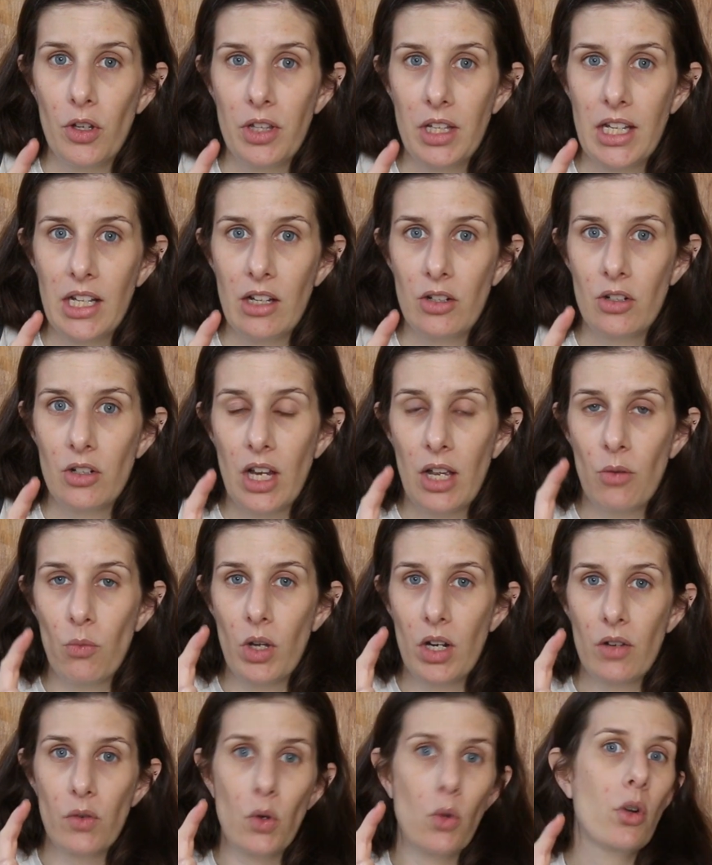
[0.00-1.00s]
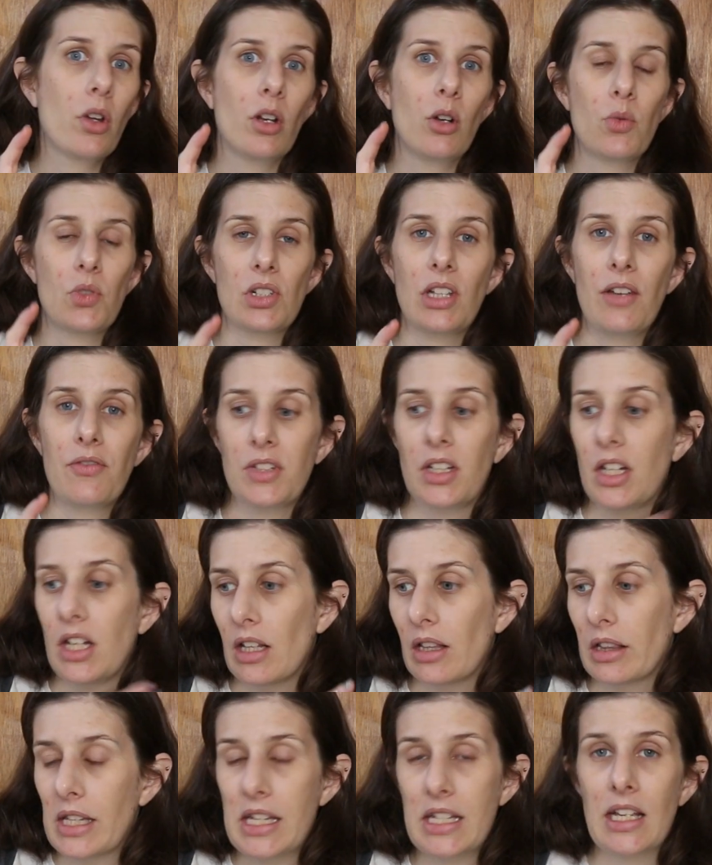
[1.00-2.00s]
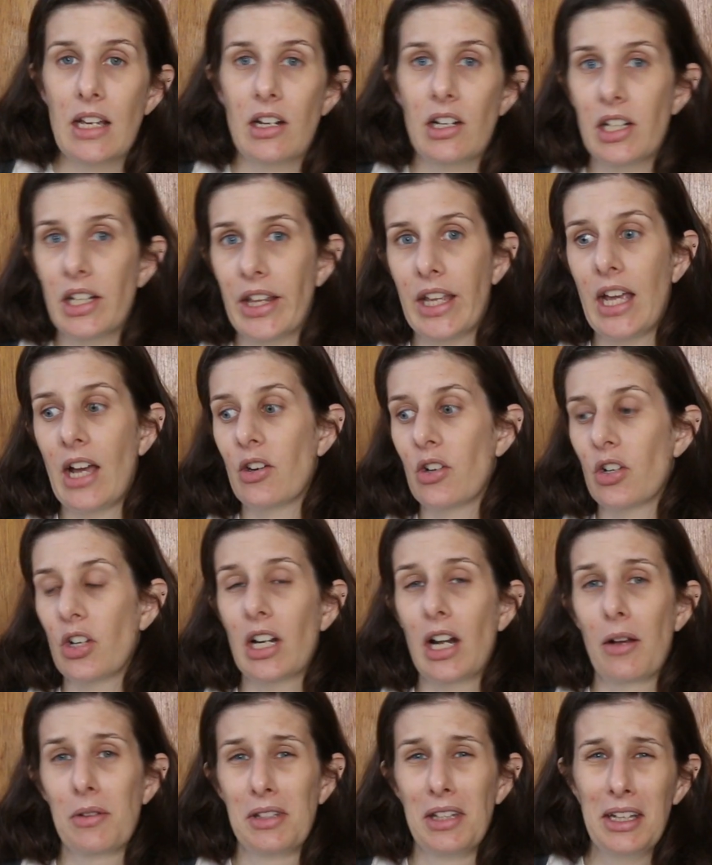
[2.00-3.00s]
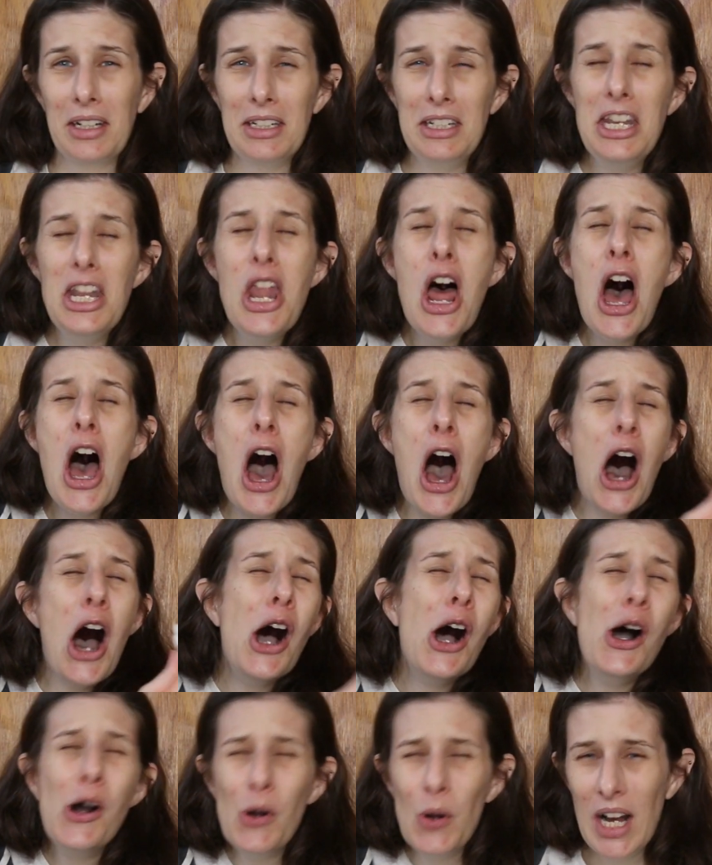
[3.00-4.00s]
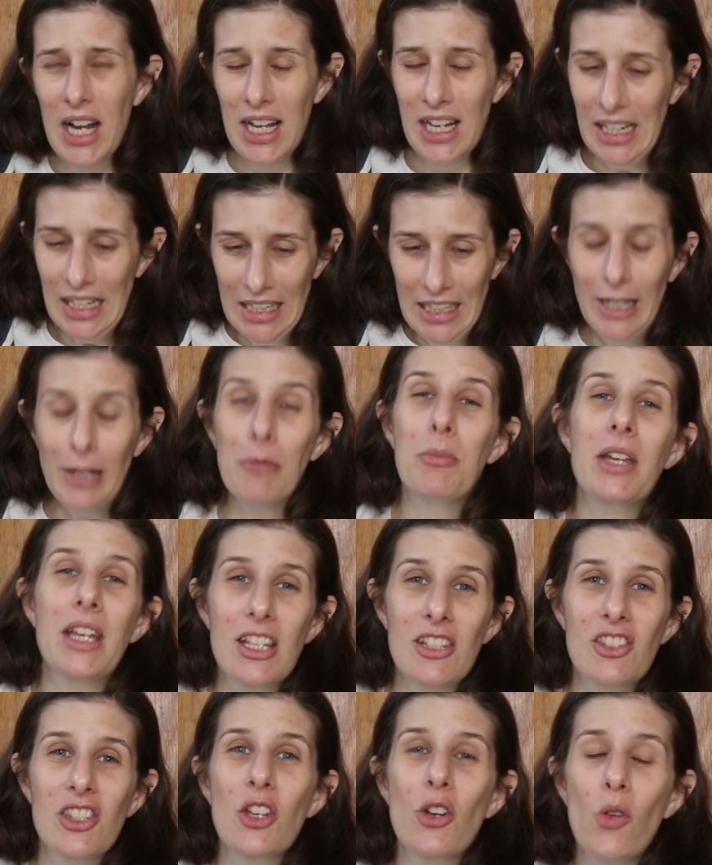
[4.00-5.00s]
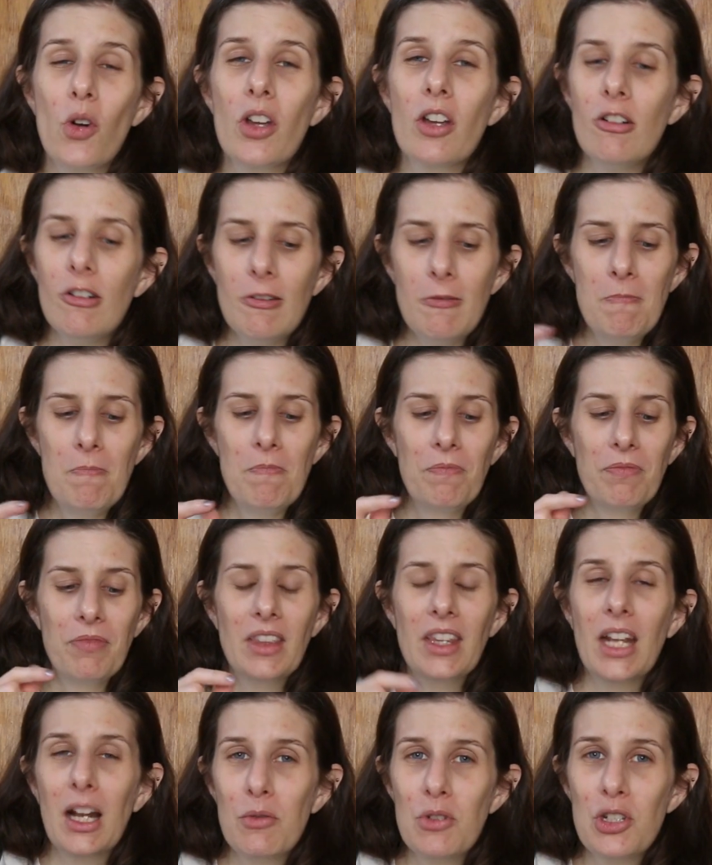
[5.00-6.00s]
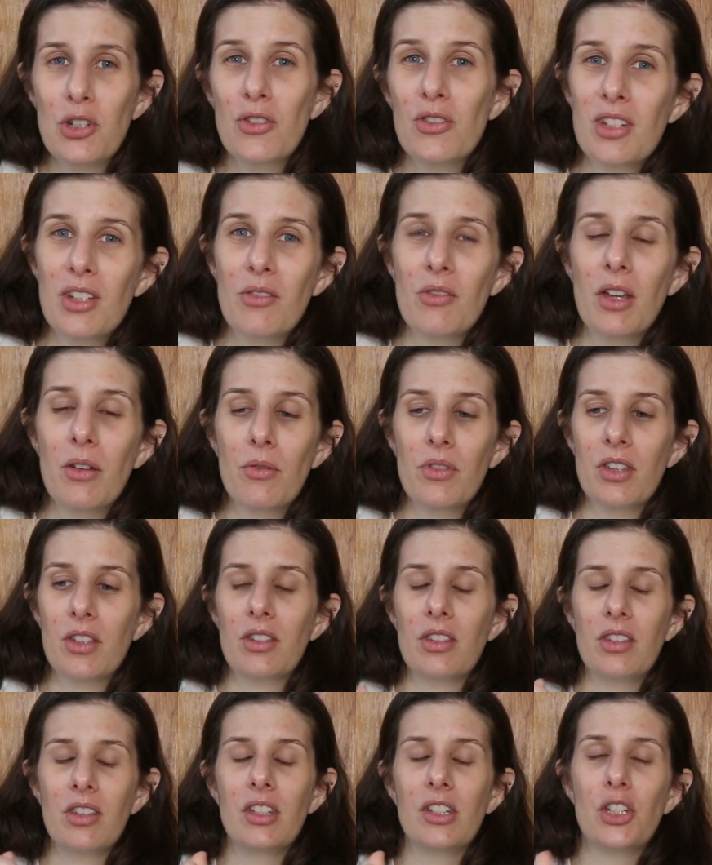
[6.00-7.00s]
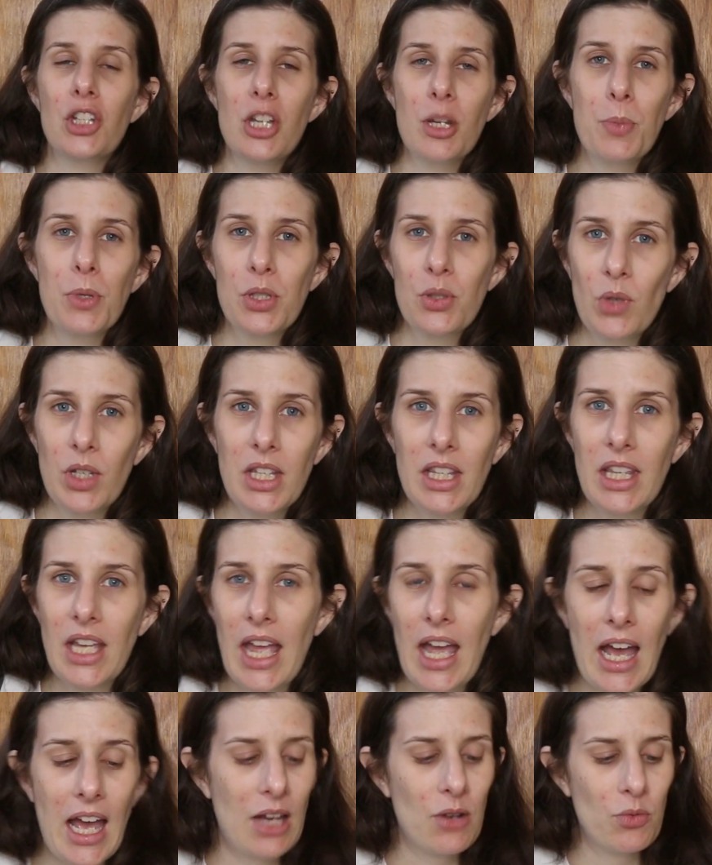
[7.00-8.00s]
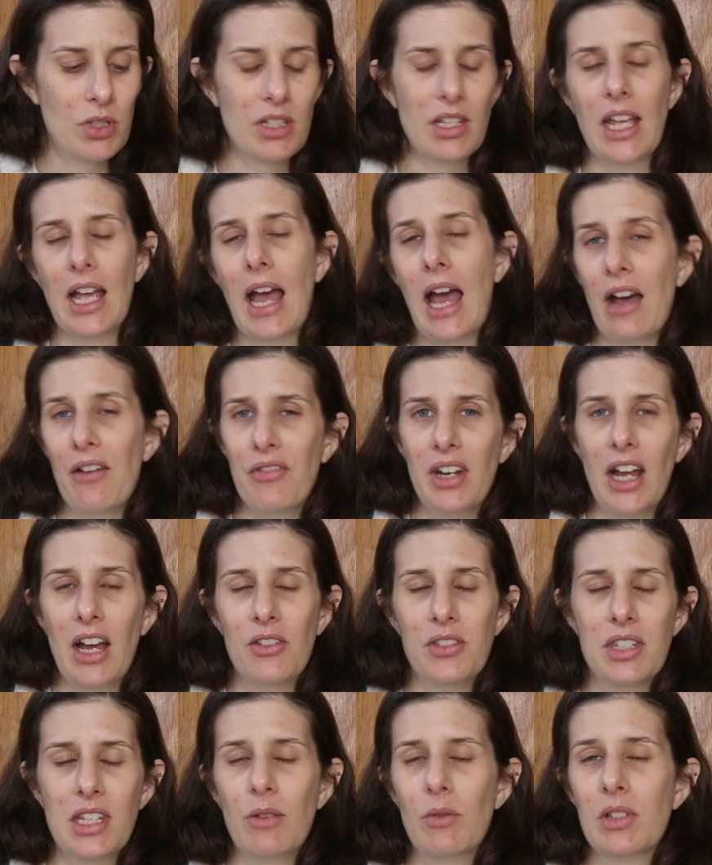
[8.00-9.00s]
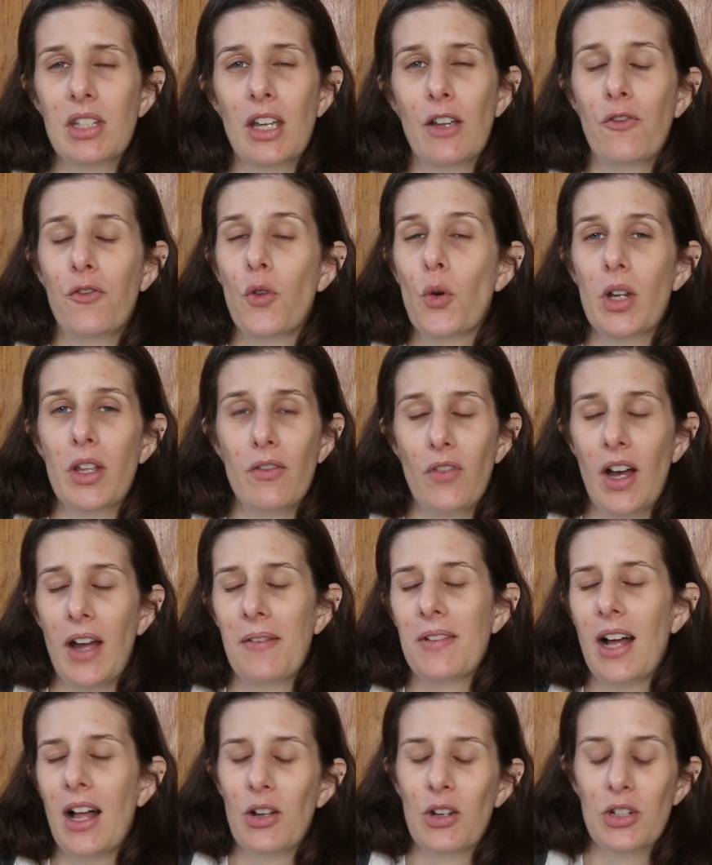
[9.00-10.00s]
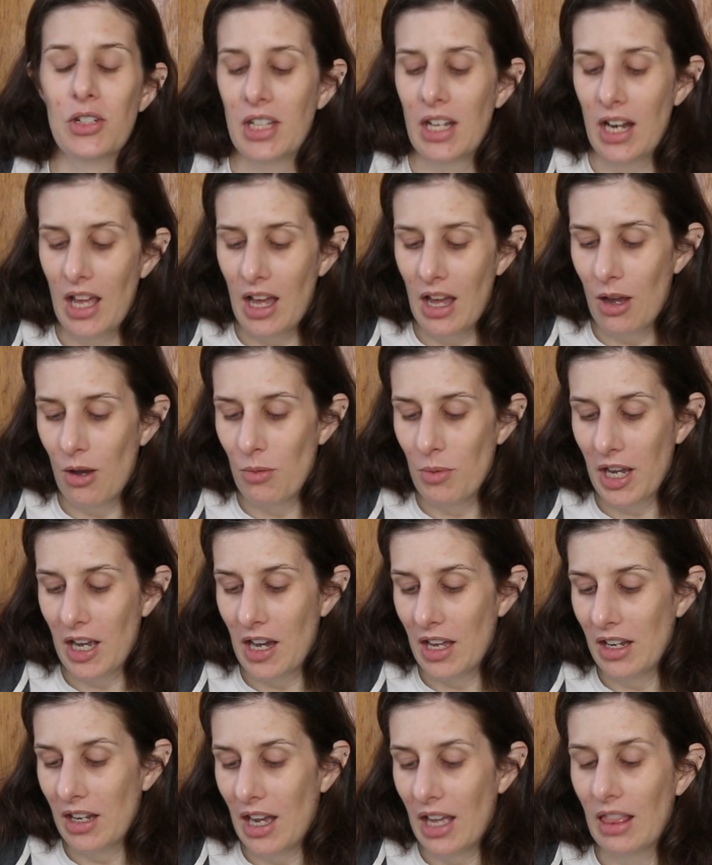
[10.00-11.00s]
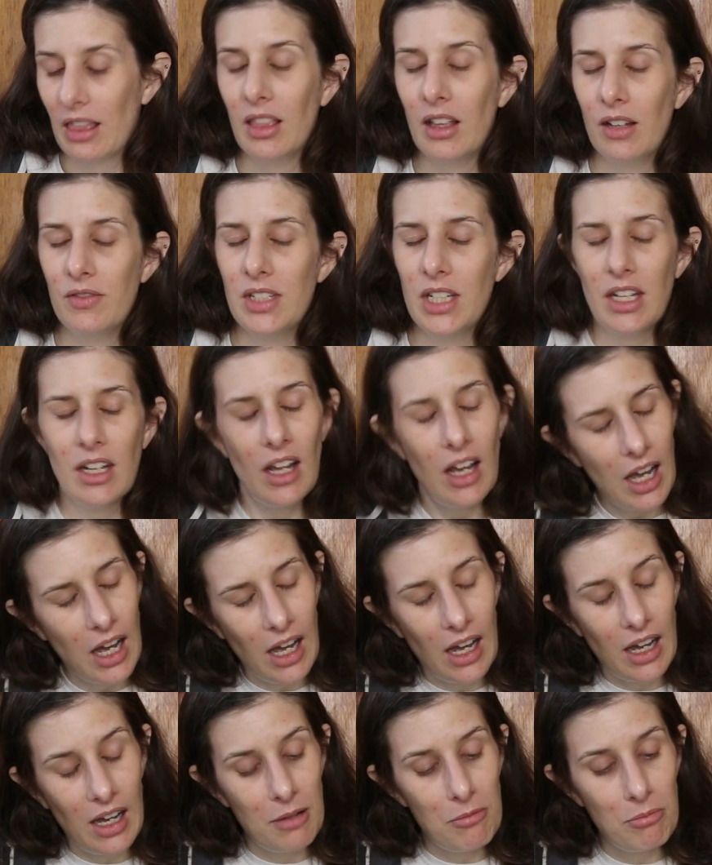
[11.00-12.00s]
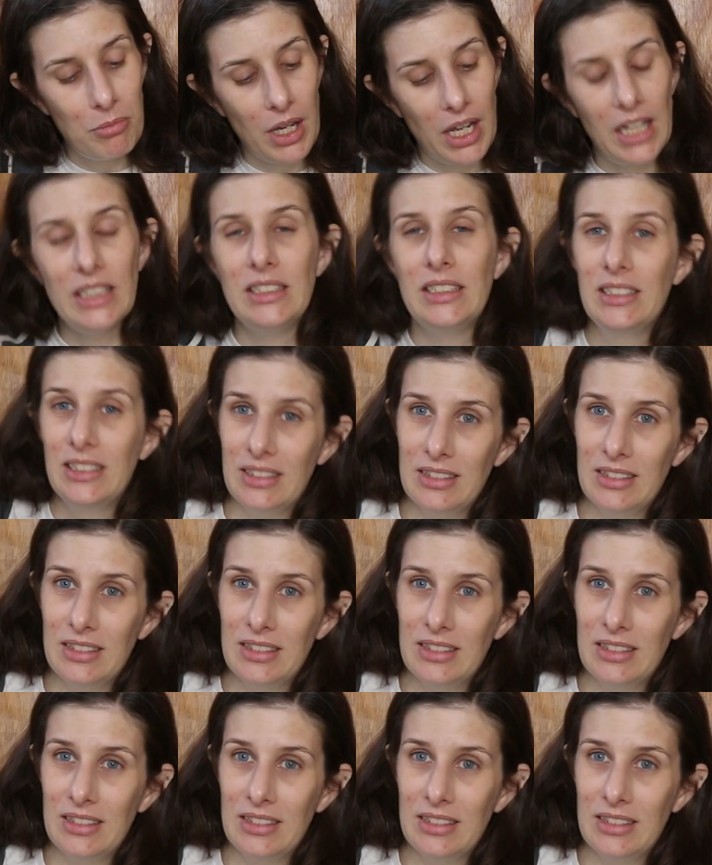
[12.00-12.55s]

on the counter, and whatever oil was left in it leaked out onto the counter, and I was like, no! Because the oil that I was using, the cheapest one that they had was like half an ounce, and it was like $45, and oh my god, I loved it, but